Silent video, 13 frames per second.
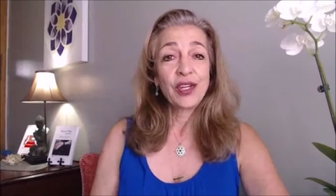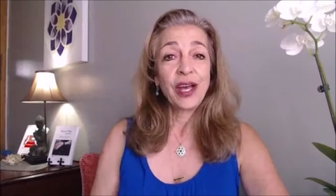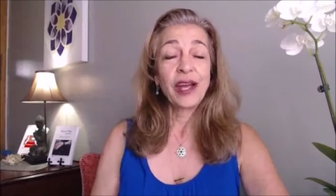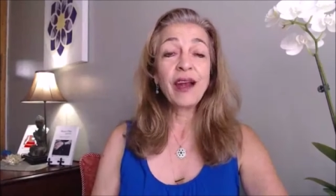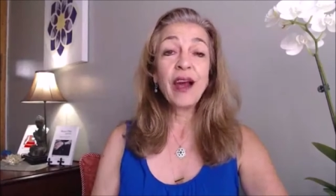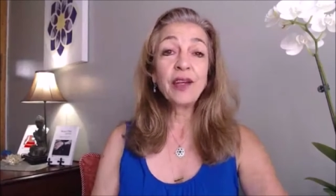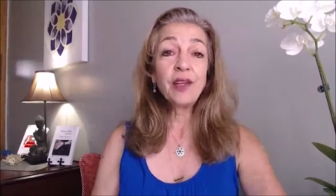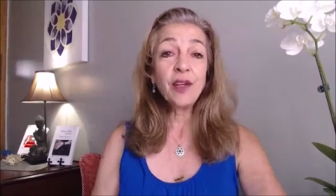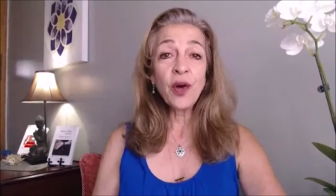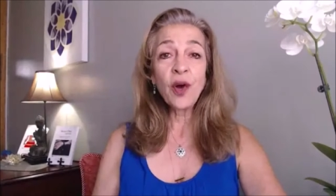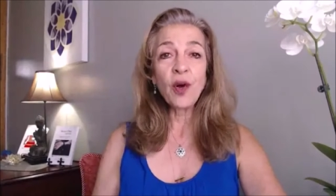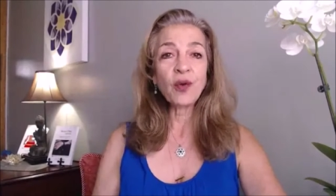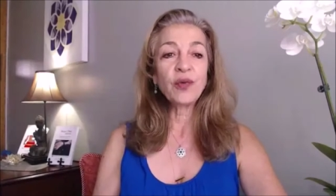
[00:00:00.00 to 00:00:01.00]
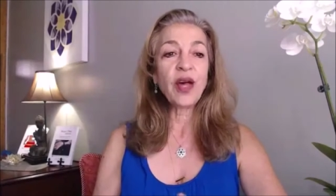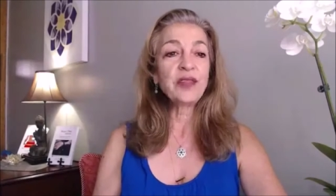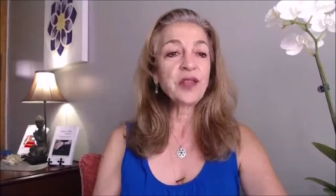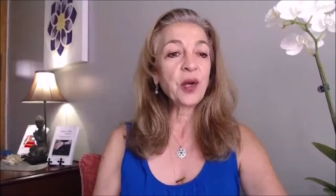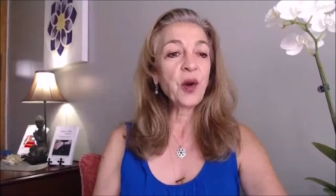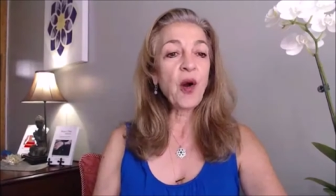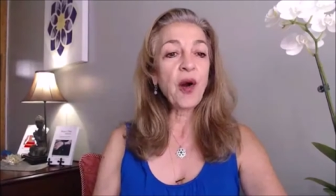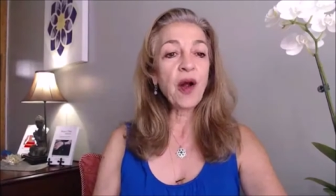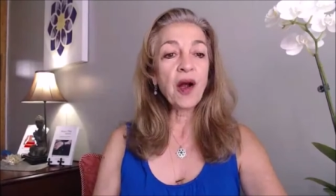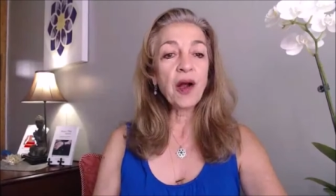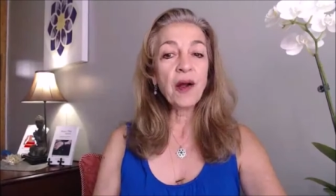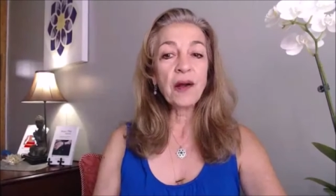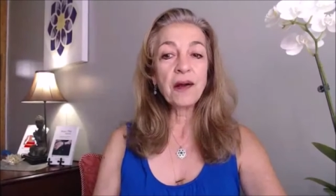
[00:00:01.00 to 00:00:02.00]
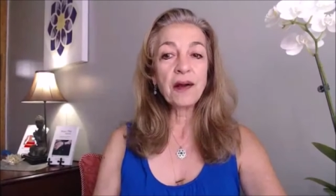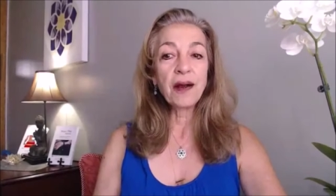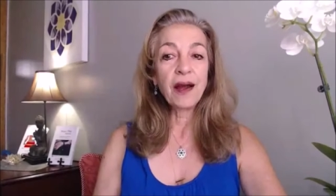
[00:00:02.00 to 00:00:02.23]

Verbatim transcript: And I know that there are